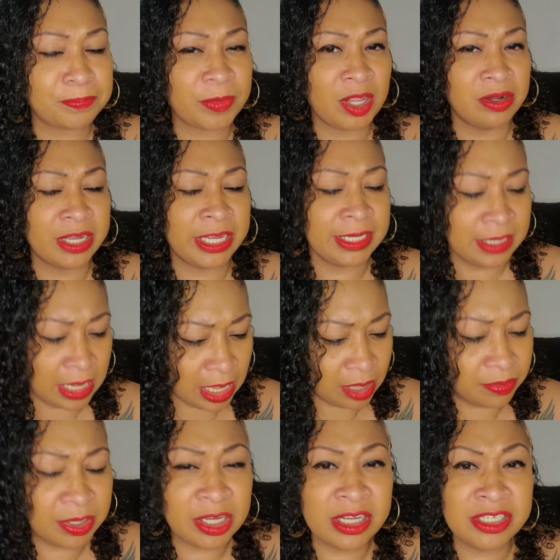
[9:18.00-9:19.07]
okay
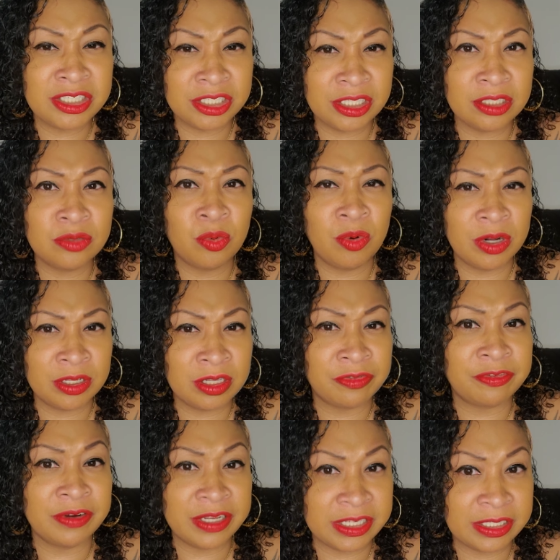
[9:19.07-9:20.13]
because she's one of the
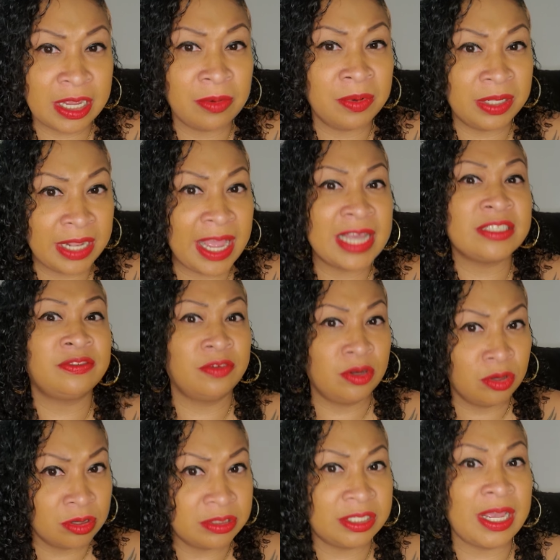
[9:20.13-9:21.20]
friends that will last for a
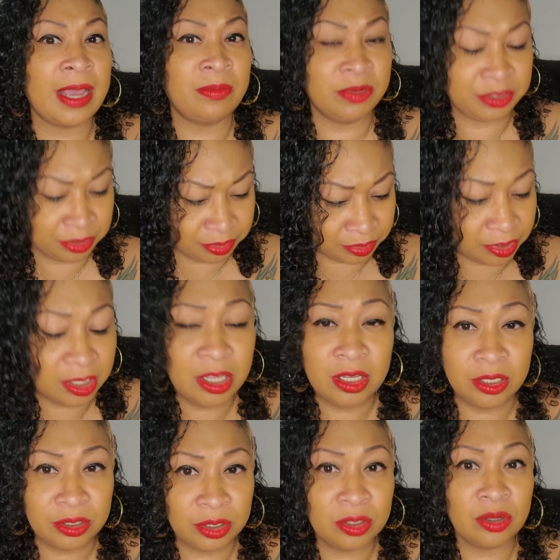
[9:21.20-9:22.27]
long time with you
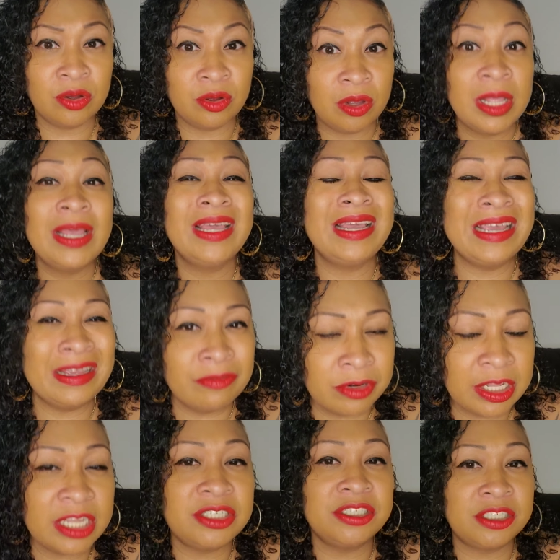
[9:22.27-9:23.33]
you know, and
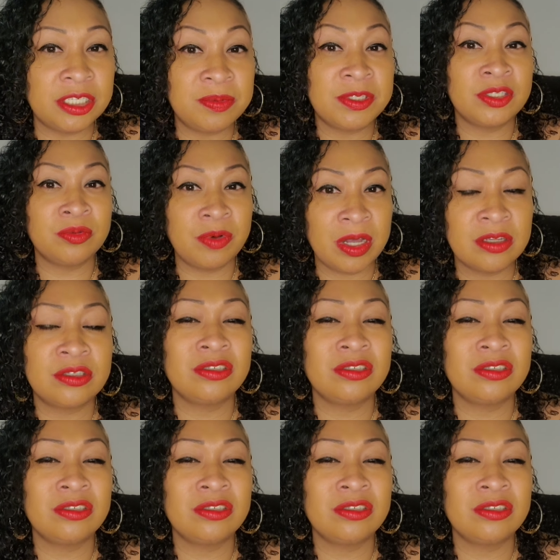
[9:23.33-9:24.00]
relationships as well.